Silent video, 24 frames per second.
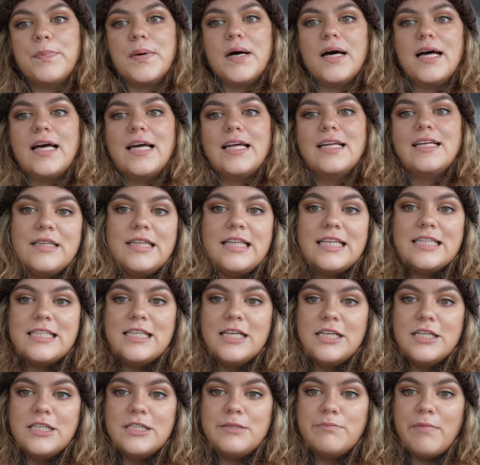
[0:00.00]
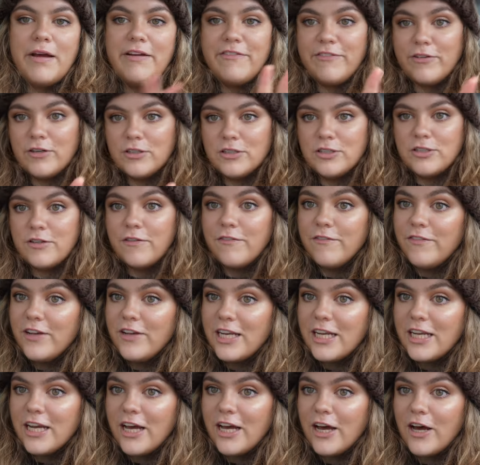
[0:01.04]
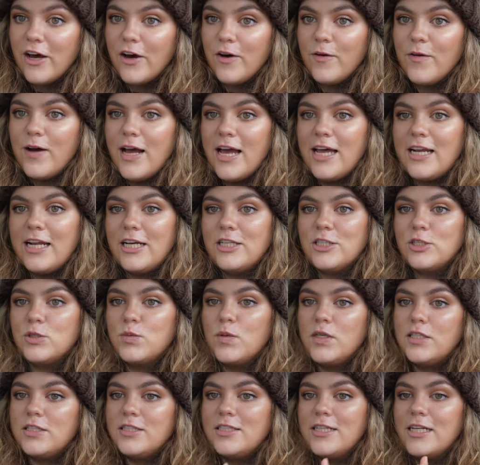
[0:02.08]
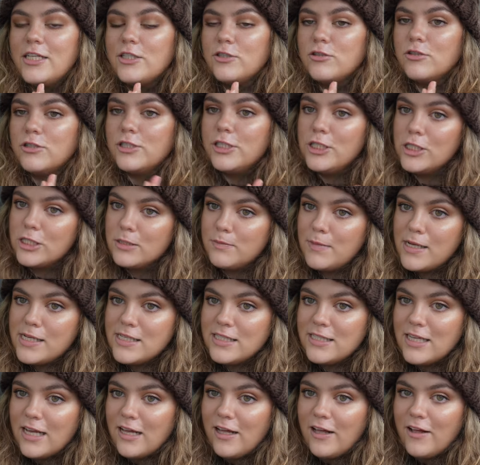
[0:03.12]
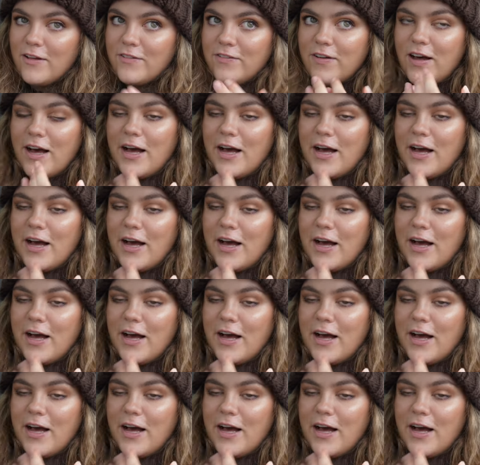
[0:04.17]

but this is my first video and I just wanted to introduce myself.